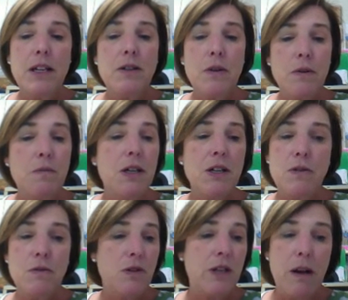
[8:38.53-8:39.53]
told me
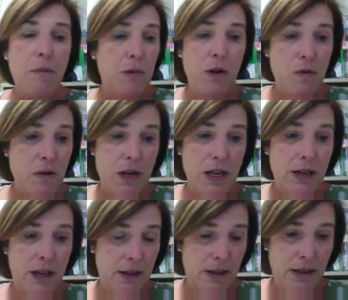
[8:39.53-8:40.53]
to stop
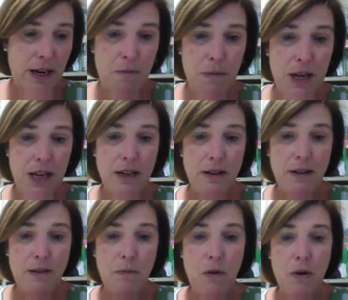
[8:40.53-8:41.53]
coding and stop making
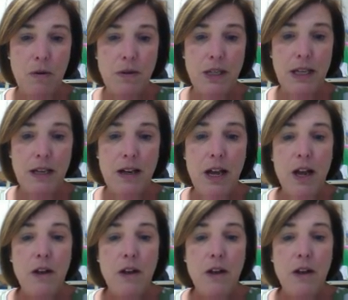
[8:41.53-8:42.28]
this protein.